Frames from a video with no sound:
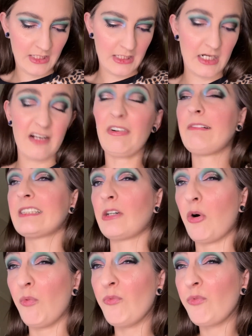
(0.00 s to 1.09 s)
If I was
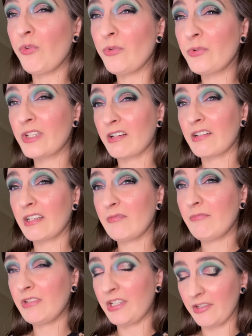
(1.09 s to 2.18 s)
home full time,
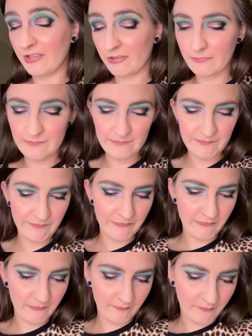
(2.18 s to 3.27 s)
you know,
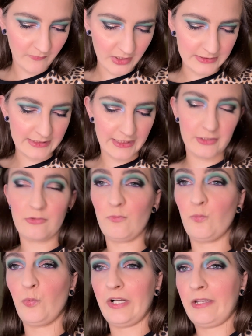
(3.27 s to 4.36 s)
stay at
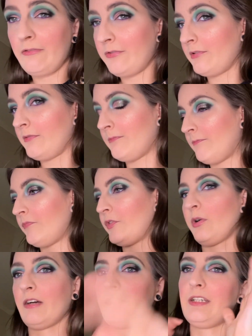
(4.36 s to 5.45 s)
home wife, don't
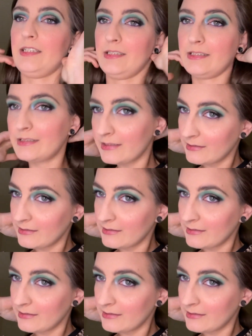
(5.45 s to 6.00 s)
have kids.